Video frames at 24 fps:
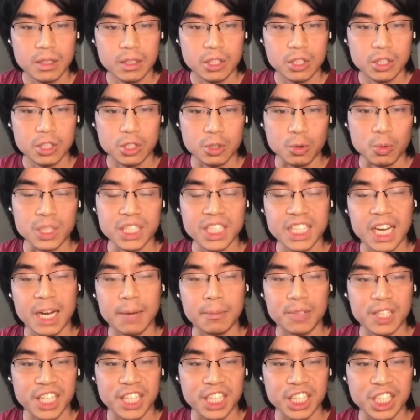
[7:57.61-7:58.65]
So once the
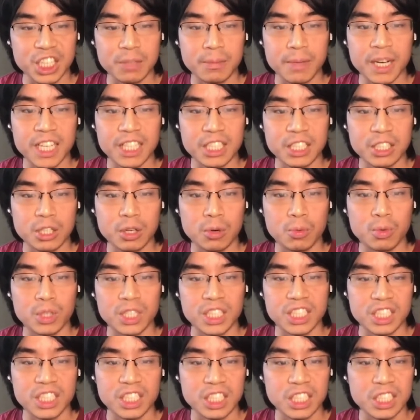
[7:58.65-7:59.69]
application master
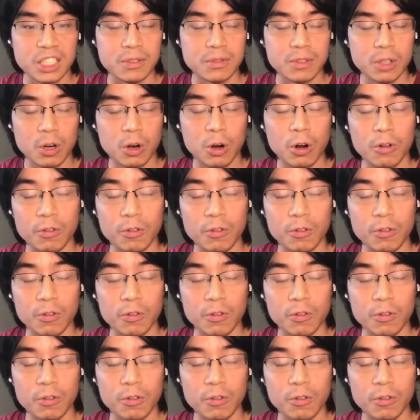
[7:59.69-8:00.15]
receives all